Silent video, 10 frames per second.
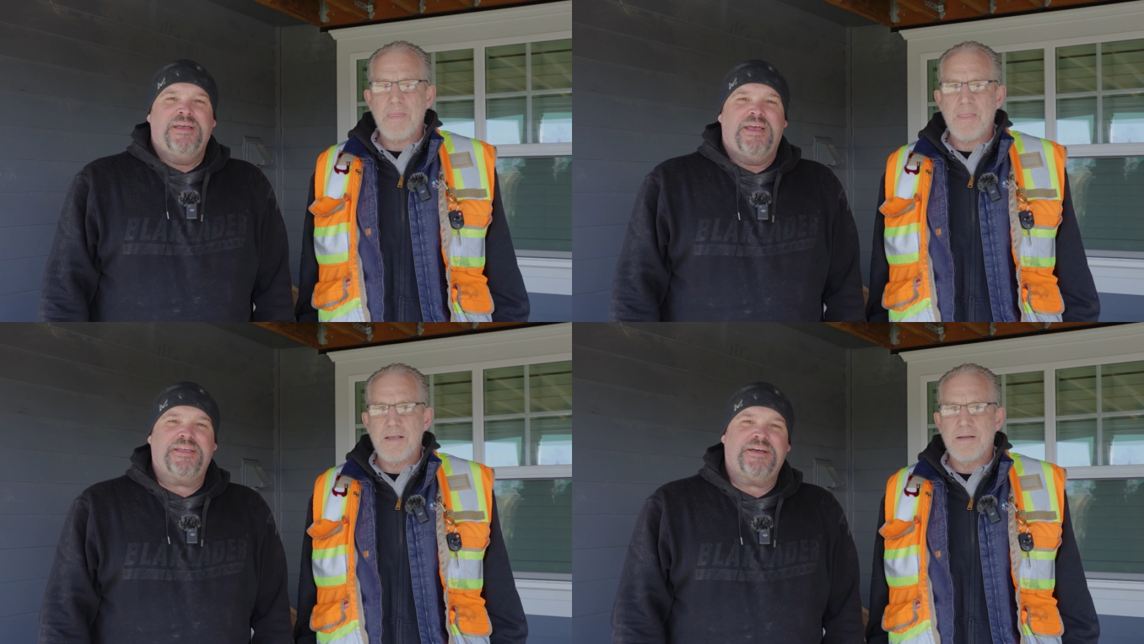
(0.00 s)

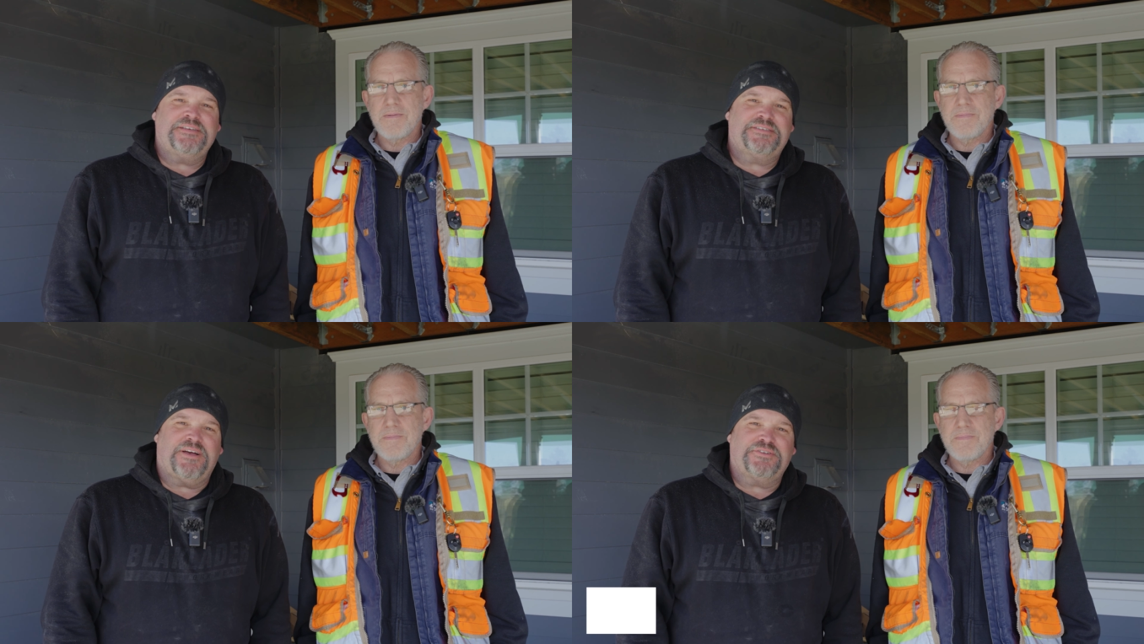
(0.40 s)
Speaker 1: Hey
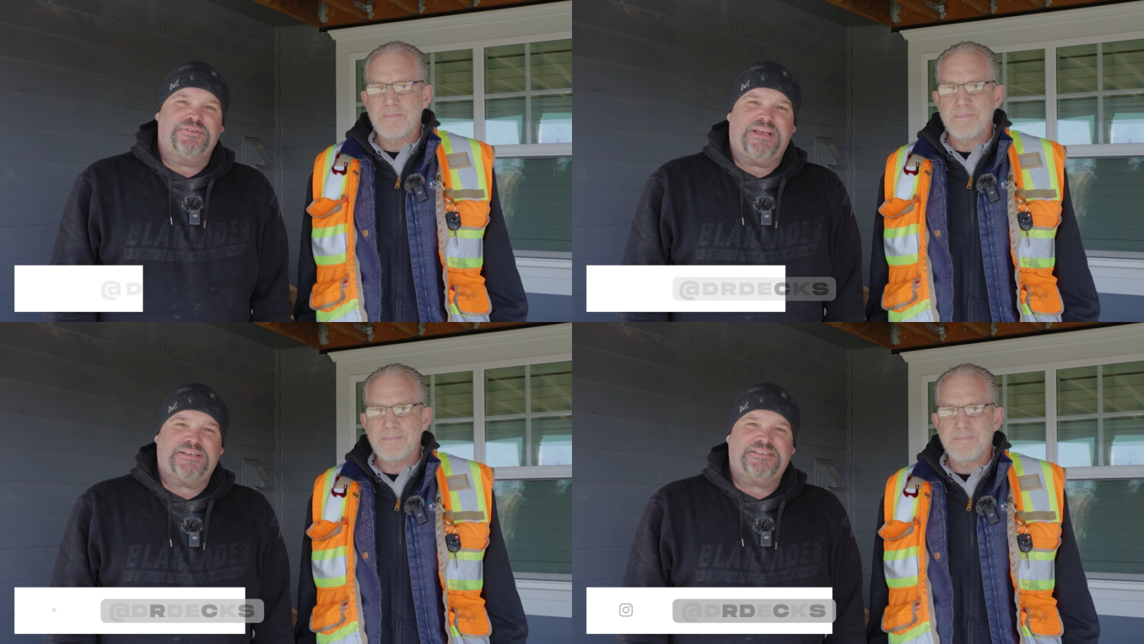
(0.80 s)
guys, Dr.
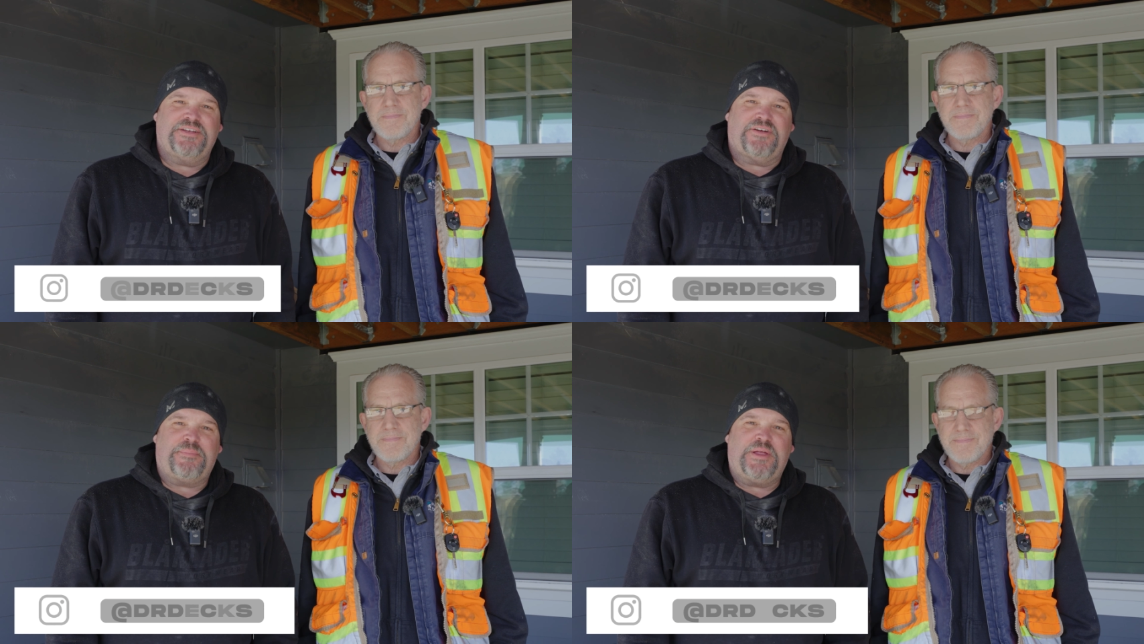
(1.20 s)
Decks
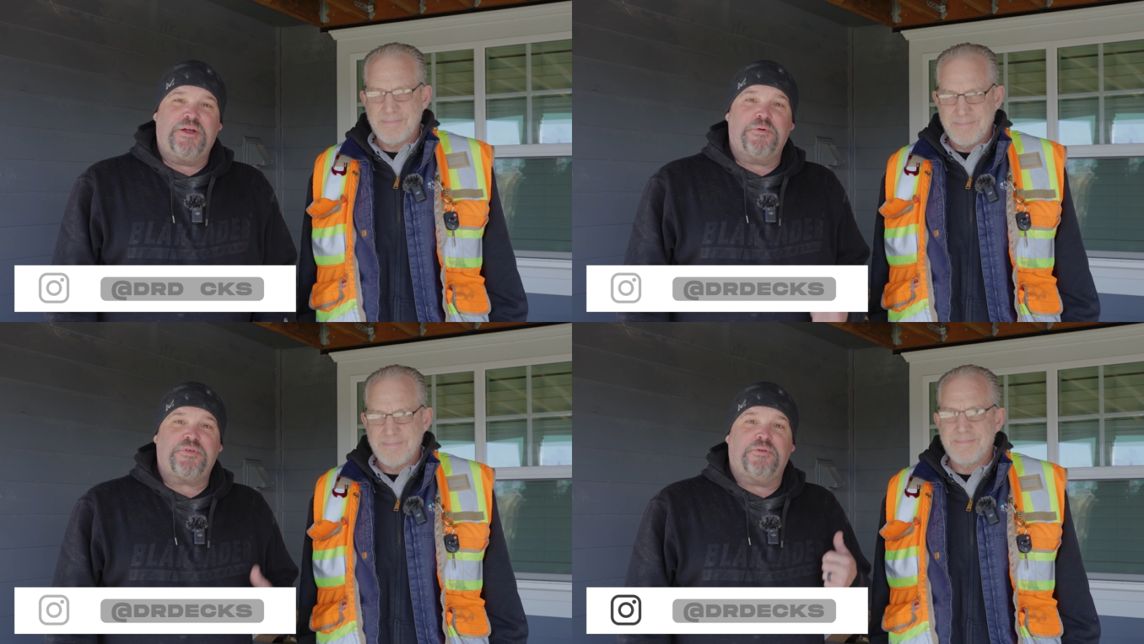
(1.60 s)
here. I'm
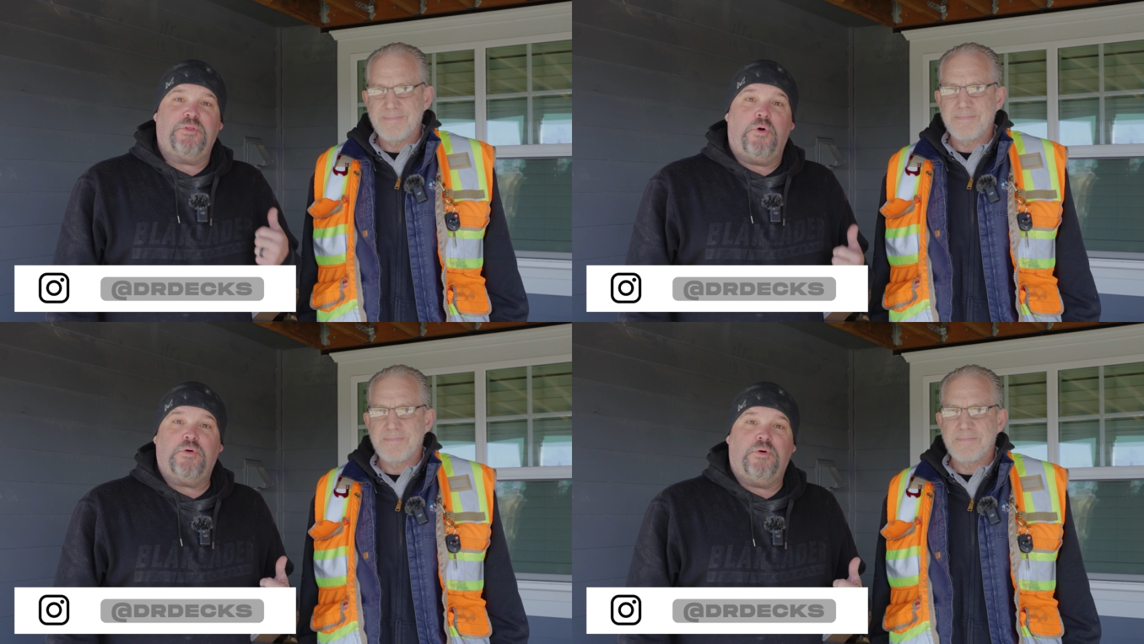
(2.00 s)
here with our
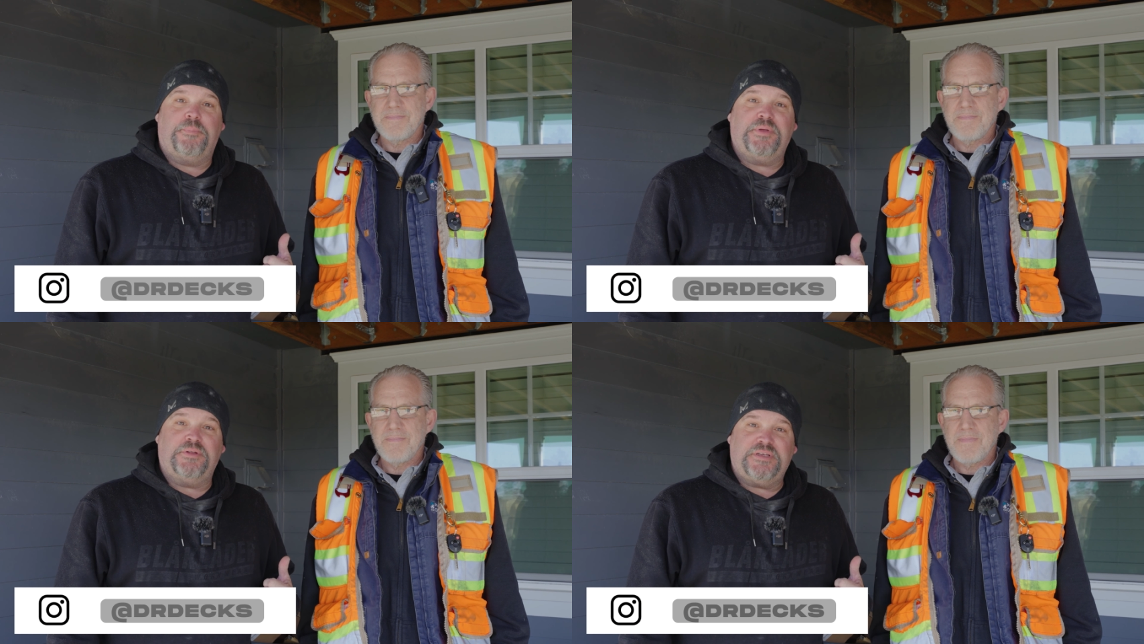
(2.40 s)
local
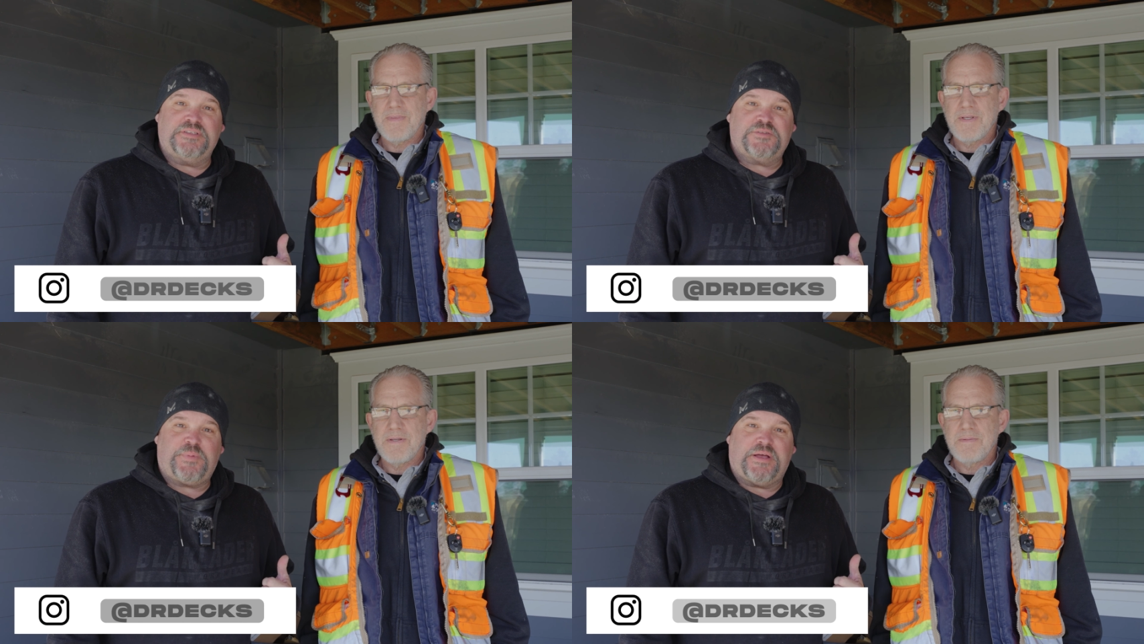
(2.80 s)
building
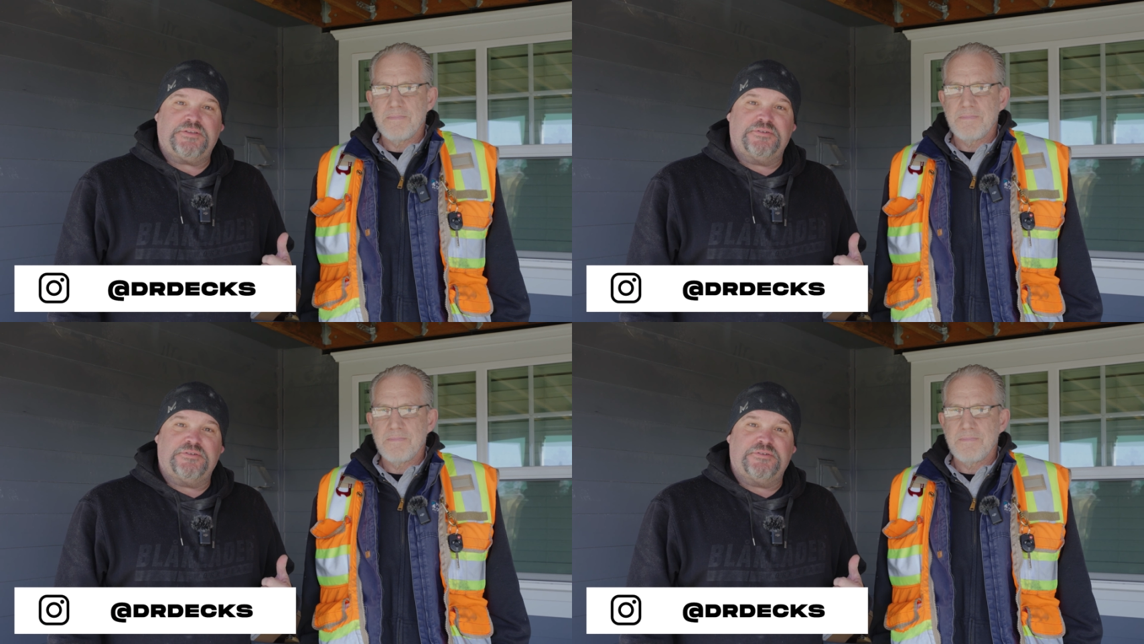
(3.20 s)
inspector,